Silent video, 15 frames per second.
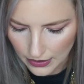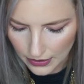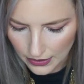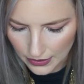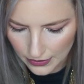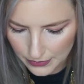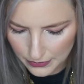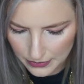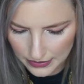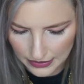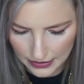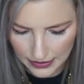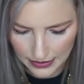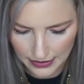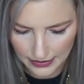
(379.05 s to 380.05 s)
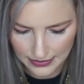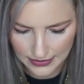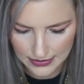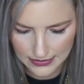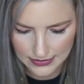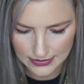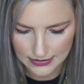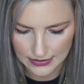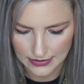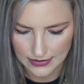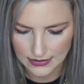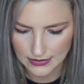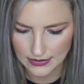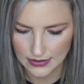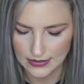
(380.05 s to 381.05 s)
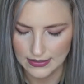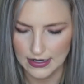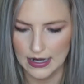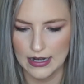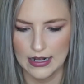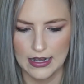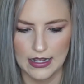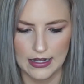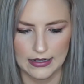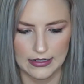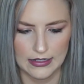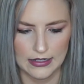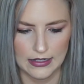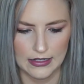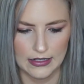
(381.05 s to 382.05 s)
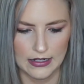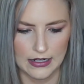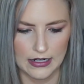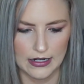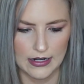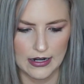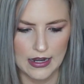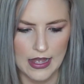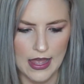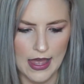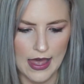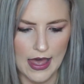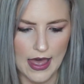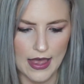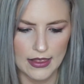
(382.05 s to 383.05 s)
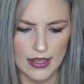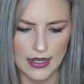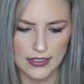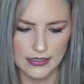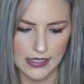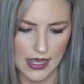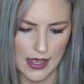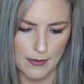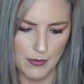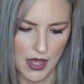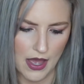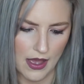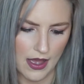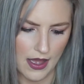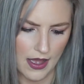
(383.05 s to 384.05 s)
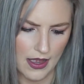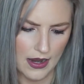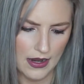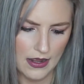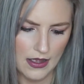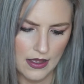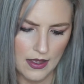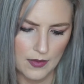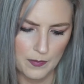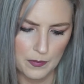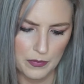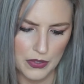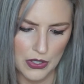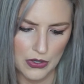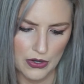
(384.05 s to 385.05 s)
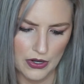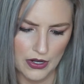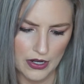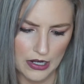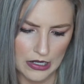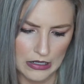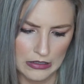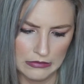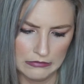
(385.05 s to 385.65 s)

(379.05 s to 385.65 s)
Okay, let's see. This guy's kind of hiding in here. LXMI Pure.